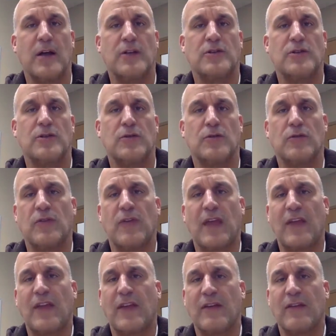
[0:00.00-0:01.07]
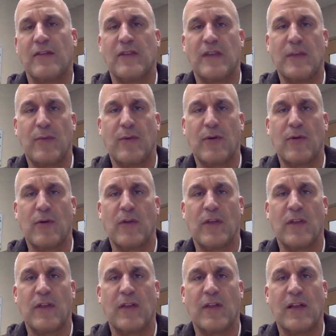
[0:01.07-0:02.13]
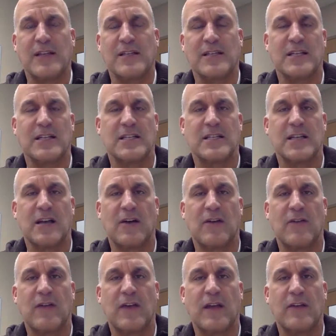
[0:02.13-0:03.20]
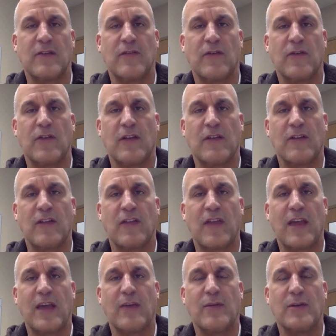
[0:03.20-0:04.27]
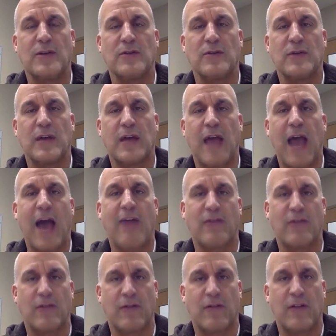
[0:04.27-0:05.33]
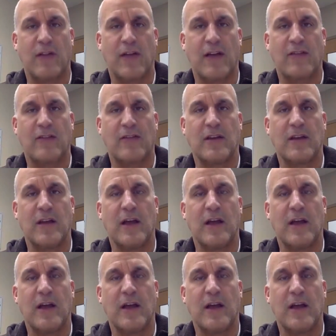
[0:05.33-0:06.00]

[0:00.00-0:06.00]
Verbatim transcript: to take things deeper within the lesson itself, and for things that they could be doing after the lesson